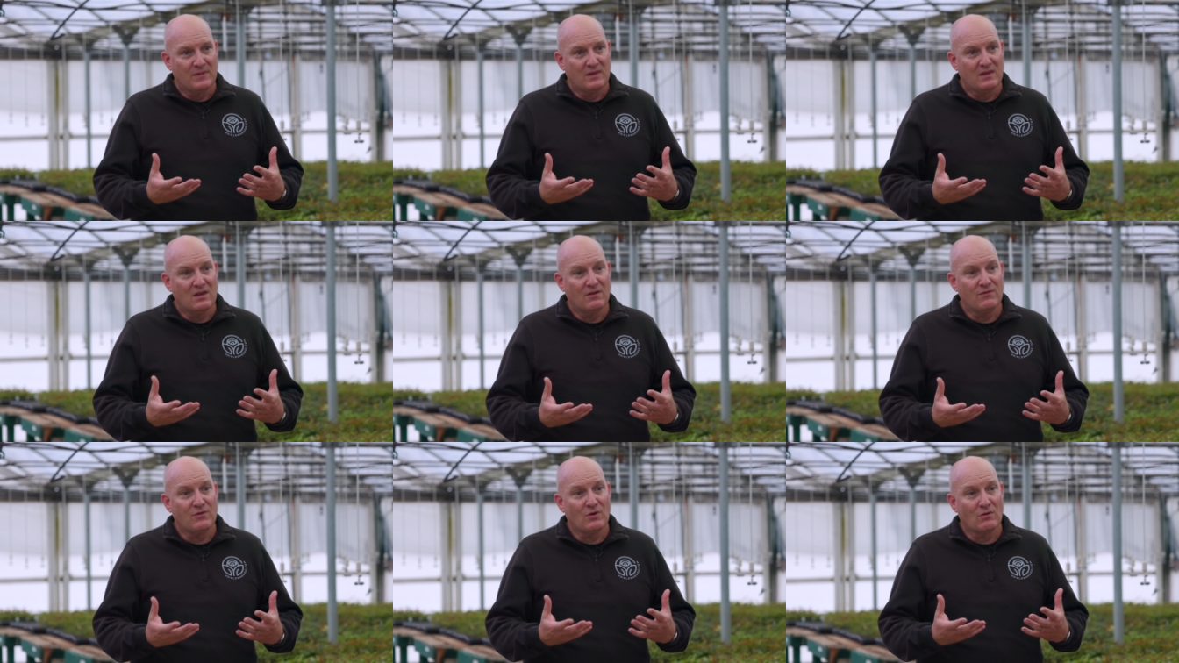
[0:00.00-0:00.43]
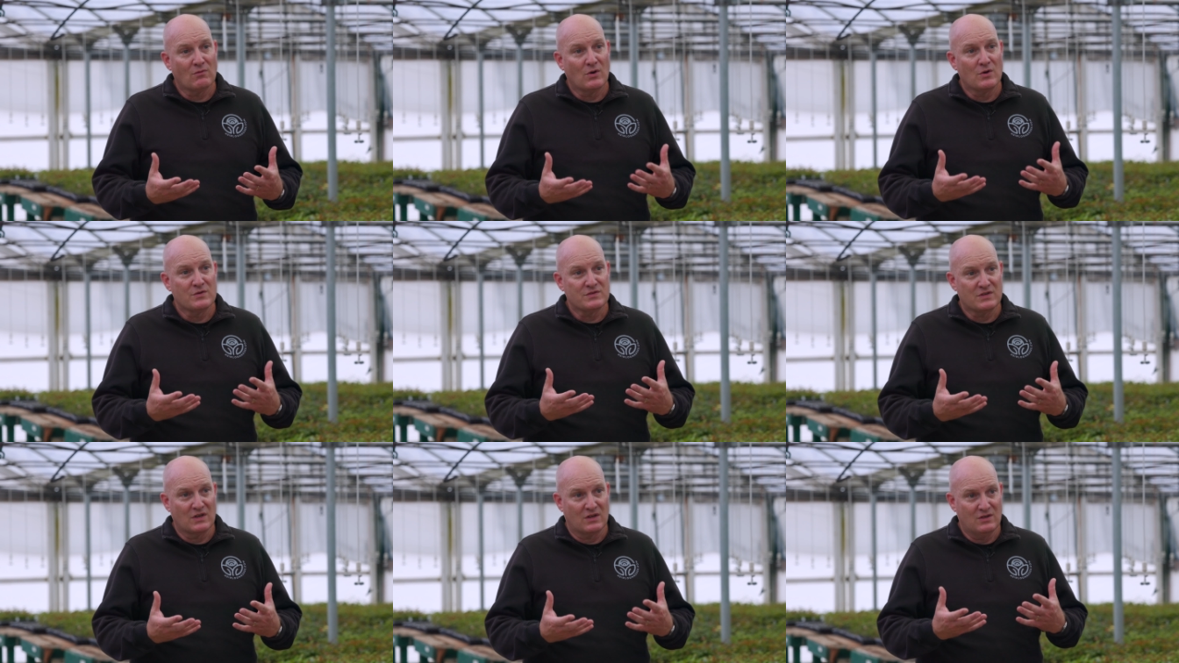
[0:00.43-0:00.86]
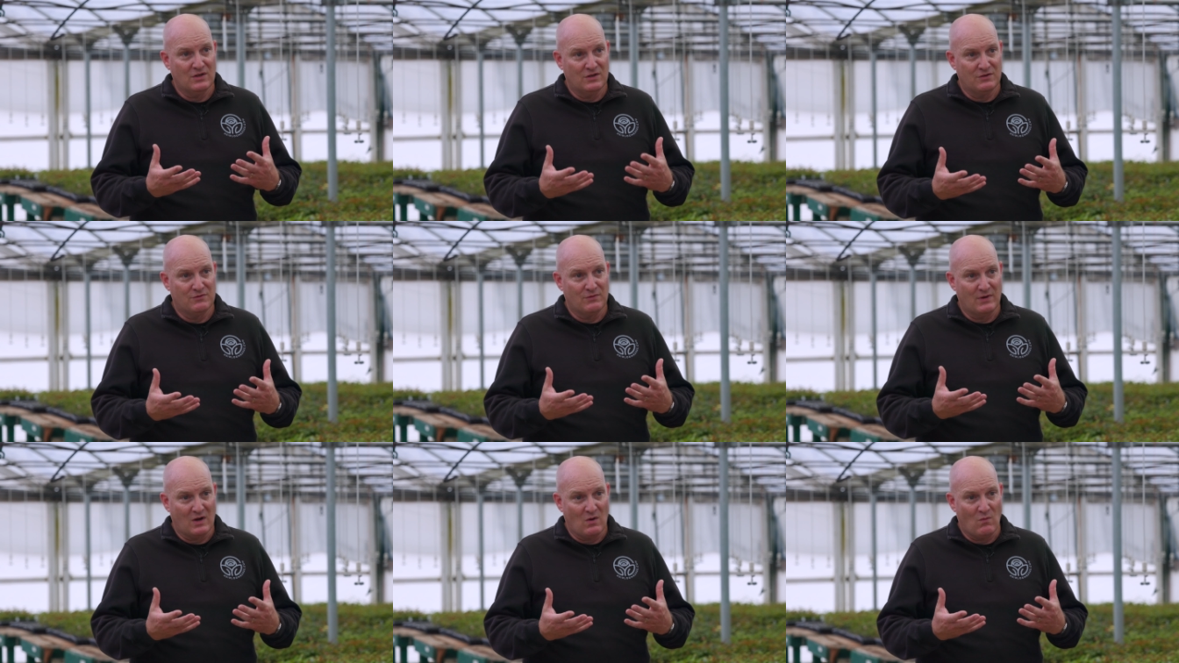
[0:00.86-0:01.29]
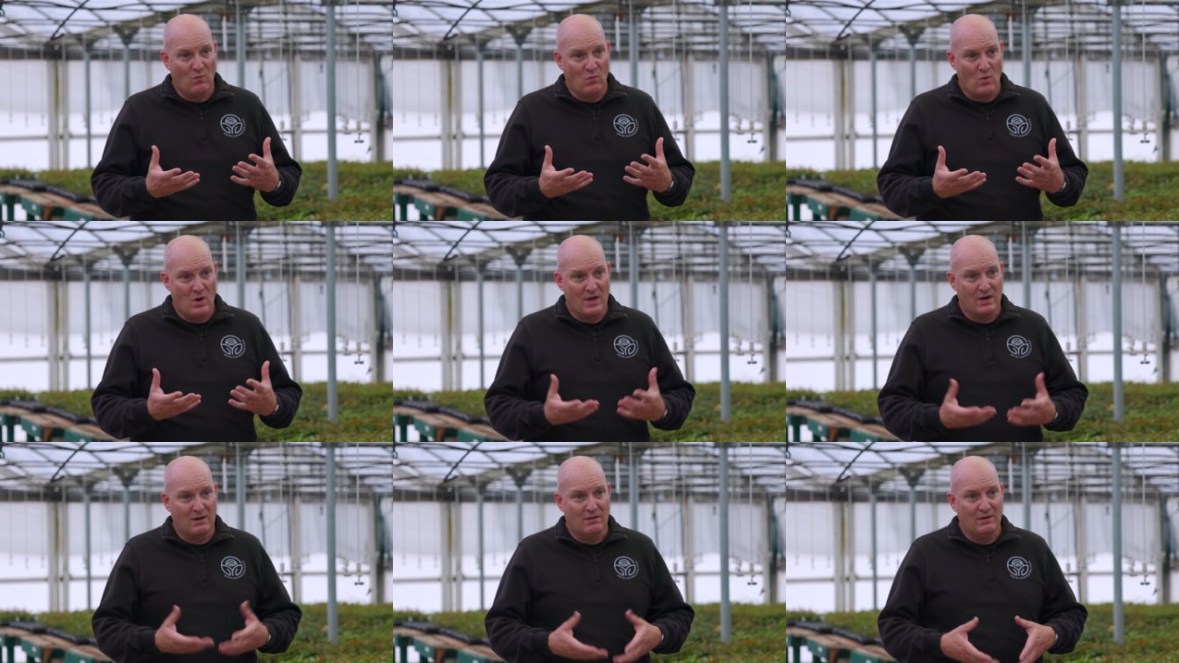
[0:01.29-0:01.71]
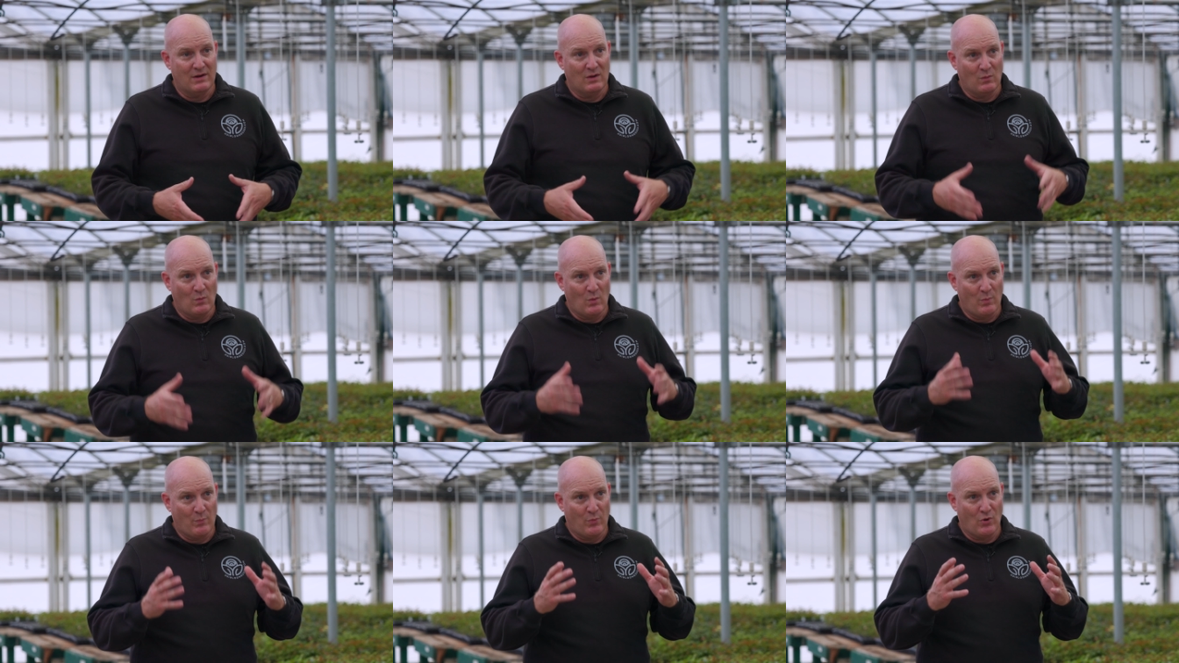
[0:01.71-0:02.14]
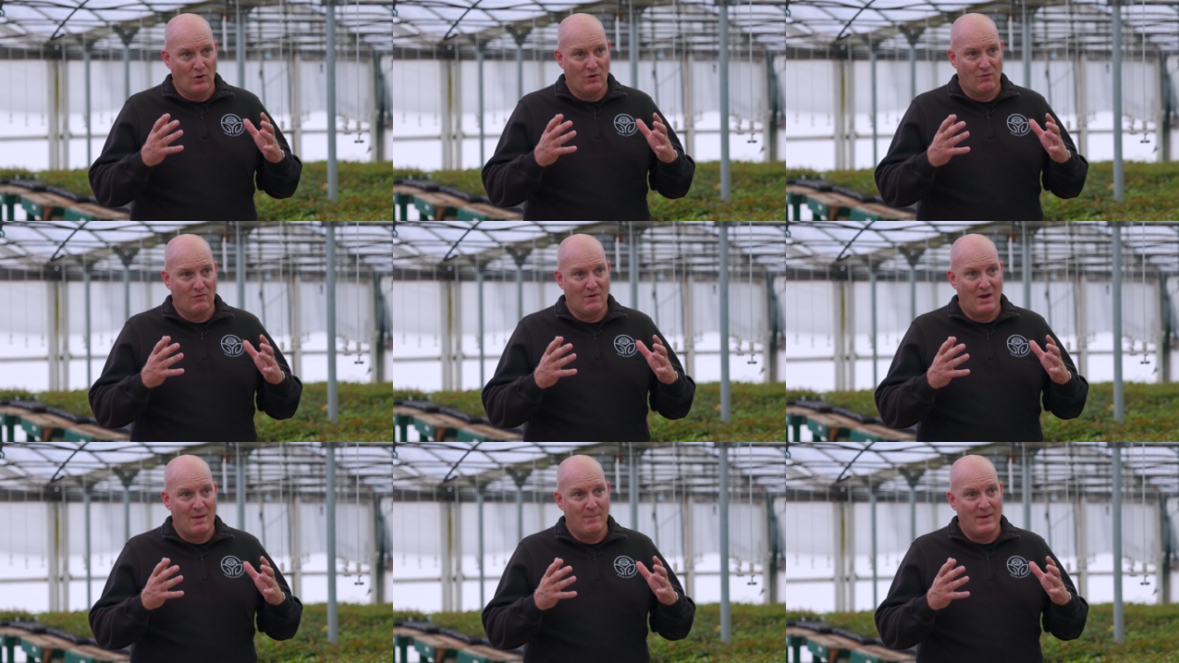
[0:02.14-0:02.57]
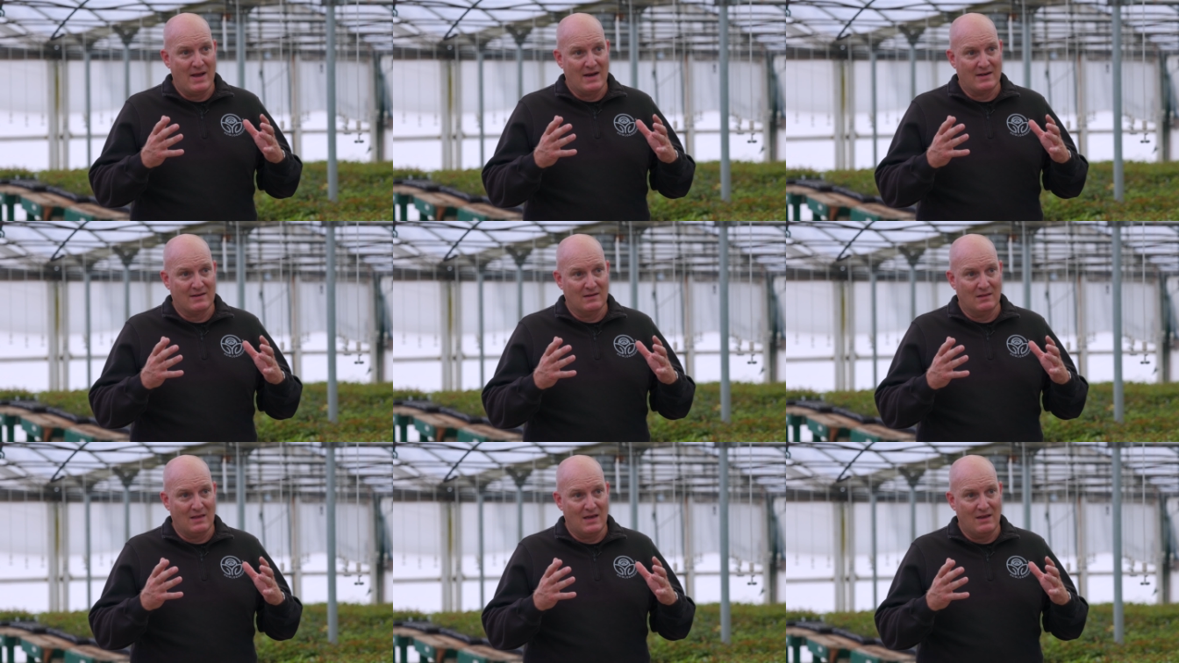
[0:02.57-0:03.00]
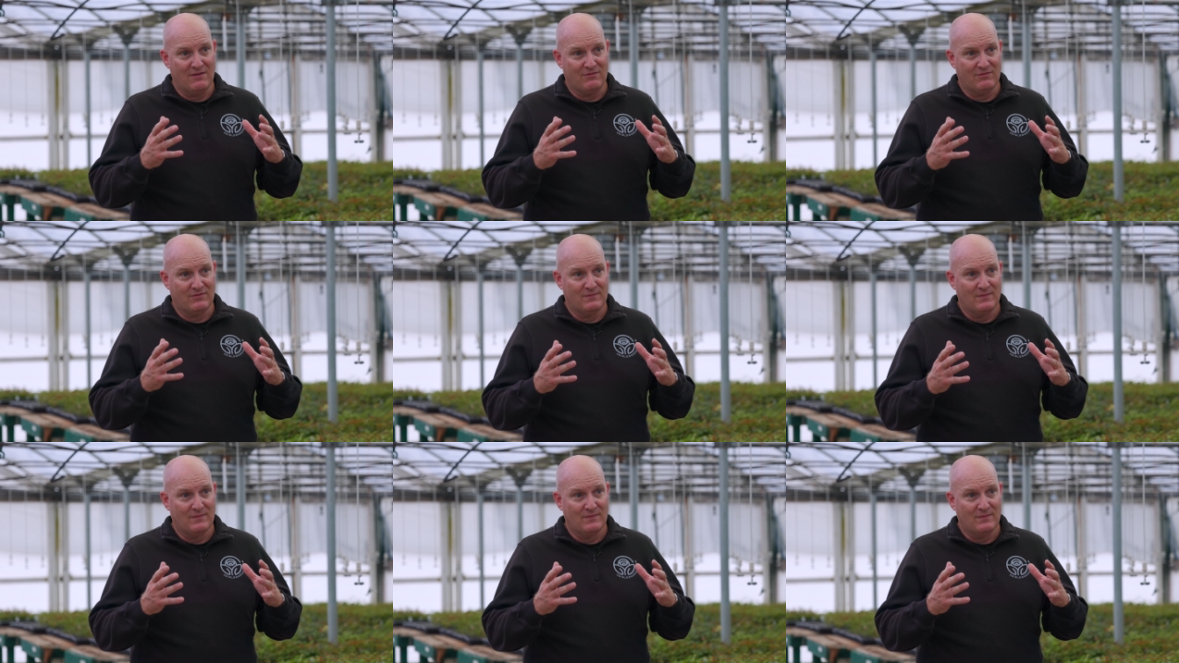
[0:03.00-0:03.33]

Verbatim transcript: give your rose a good drink of water and it will perk right back to life.